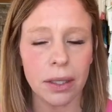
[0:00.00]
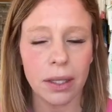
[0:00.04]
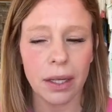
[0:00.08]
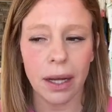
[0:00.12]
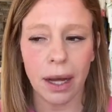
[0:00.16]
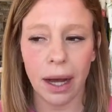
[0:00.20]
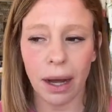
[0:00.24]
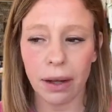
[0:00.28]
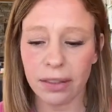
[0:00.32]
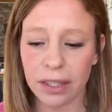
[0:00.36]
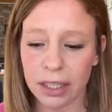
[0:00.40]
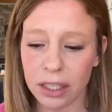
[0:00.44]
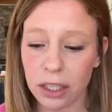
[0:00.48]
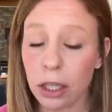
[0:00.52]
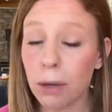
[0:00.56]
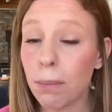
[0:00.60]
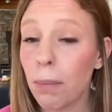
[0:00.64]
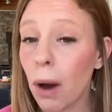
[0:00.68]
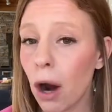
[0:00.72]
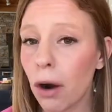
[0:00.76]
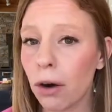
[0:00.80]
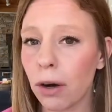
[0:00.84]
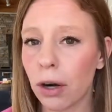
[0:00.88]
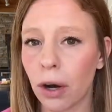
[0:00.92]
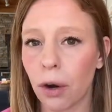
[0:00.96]
And I was like,
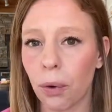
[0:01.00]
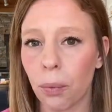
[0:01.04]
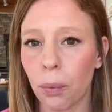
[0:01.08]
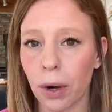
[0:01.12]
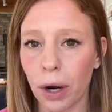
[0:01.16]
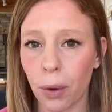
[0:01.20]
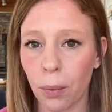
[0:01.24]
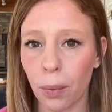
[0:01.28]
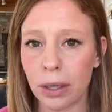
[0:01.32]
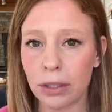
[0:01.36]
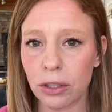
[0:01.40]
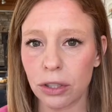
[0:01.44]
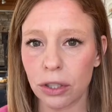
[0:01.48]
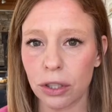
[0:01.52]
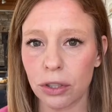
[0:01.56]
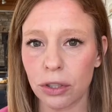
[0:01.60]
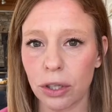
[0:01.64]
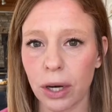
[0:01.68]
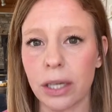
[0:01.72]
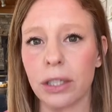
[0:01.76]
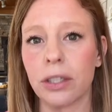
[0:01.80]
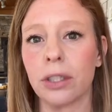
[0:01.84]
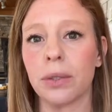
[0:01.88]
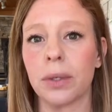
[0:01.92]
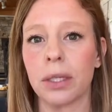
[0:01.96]
tomorrow, what I want you to
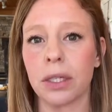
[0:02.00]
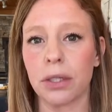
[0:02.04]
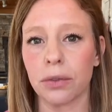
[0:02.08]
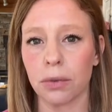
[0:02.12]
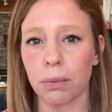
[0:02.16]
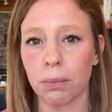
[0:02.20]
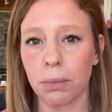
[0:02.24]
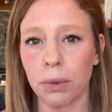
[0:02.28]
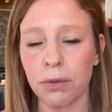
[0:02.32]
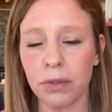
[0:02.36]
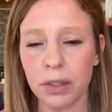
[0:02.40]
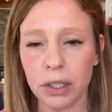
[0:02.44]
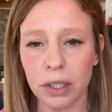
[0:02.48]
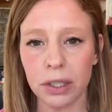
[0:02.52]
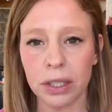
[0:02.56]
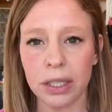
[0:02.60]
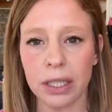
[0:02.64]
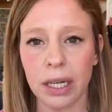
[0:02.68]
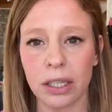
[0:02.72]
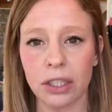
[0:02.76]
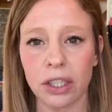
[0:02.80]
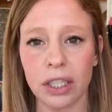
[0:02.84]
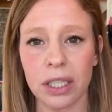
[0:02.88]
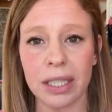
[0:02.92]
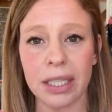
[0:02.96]
try doing is removing your
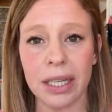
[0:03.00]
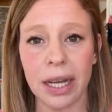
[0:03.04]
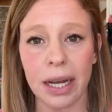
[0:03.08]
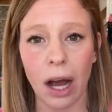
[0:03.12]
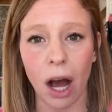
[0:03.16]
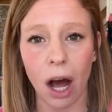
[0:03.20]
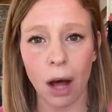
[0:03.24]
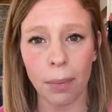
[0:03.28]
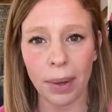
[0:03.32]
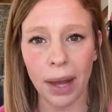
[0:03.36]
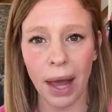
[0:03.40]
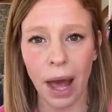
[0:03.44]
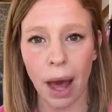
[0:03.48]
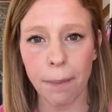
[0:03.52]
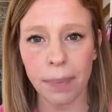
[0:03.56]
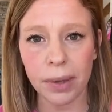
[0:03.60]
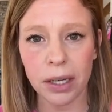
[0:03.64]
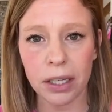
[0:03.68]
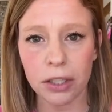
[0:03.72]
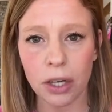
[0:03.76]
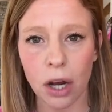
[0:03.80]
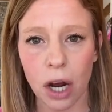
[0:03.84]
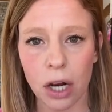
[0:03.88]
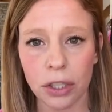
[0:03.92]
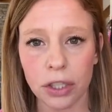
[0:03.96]
attention and saying, I'll be happy
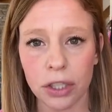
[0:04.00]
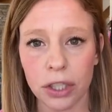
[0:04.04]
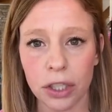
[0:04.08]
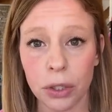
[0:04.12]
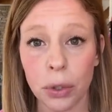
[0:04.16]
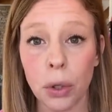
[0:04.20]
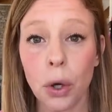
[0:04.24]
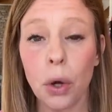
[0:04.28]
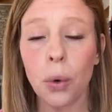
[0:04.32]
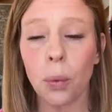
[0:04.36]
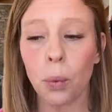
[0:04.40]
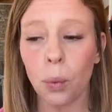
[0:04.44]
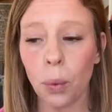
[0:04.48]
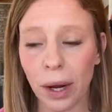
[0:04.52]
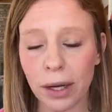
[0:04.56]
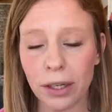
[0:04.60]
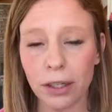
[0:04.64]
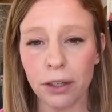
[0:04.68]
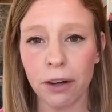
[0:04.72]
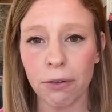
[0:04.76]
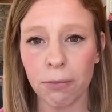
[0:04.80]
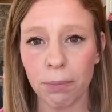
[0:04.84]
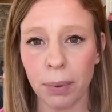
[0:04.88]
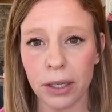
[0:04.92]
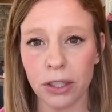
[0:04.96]
to talk to you when you
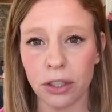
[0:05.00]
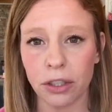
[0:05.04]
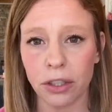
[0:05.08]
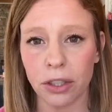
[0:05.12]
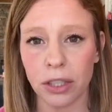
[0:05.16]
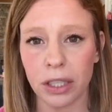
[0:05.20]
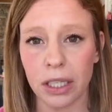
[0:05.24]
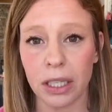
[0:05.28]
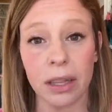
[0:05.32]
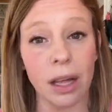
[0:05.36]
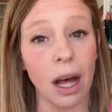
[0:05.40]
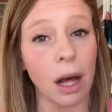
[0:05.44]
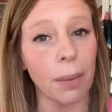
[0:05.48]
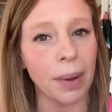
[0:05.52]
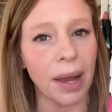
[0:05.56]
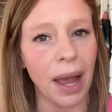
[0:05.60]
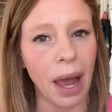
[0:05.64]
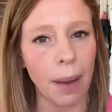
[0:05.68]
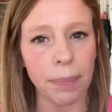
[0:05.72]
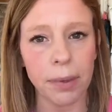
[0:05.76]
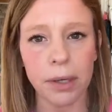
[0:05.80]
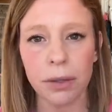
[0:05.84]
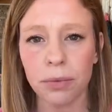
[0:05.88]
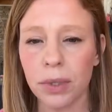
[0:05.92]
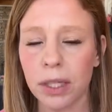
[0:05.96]
have brushed your teeth. I'll be
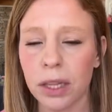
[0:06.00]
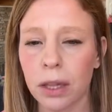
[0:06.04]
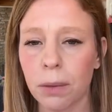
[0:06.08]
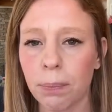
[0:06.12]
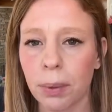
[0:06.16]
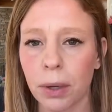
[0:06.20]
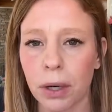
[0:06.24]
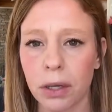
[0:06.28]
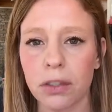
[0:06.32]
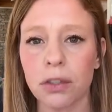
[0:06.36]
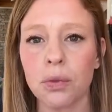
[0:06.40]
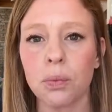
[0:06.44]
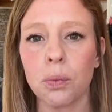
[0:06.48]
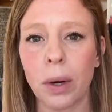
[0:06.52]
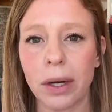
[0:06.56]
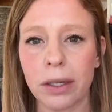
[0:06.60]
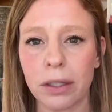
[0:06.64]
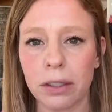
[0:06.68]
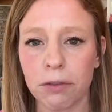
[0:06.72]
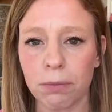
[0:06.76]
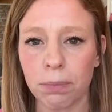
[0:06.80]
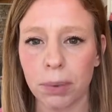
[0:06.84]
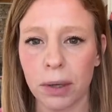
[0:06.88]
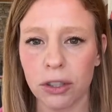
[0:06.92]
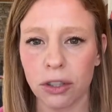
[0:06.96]
happy to read the books when
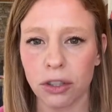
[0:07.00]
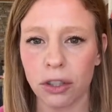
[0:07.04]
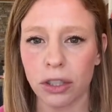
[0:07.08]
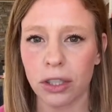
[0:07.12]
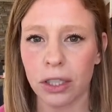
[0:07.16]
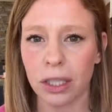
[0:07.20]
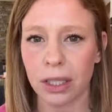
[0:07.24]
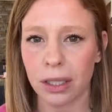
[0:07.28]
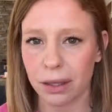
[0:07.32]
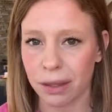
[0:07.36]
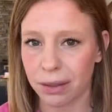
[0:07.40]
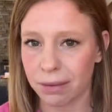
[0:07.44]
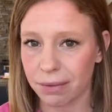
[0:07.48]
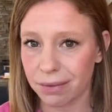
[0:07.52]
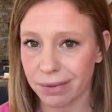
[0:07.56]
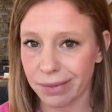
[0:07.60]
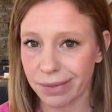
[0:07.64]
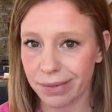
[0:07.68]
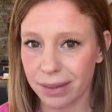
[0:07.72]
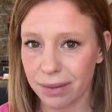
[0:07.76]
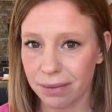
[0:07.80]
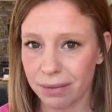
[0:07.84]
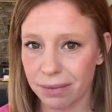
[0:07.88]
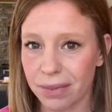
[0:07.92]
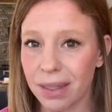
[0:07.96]
you've brushed your teeth.
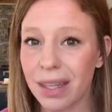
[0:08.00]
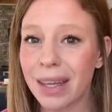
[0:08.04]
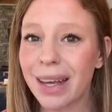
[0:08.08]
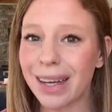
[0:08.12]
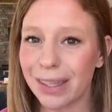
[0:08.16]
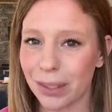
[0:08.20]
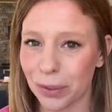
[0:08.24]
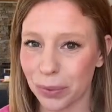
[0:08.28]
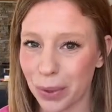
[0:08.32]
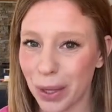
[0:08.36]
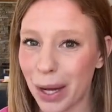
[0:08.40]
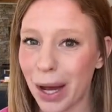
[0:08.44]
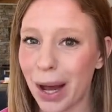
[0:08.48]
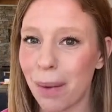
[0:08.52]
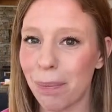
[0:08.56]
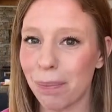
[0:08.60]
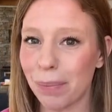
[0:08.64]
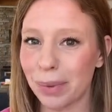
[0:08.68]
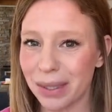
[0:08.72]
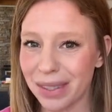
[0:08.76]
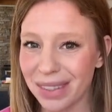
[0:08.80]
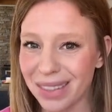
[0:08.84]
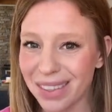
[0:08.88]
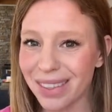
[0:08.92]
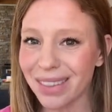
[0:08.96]
Guess what
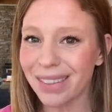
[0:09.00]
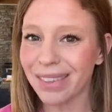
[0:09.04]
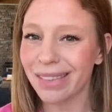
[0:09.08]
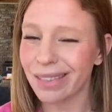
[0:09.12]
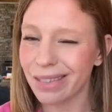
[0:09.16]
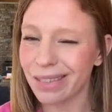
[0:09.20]
happened?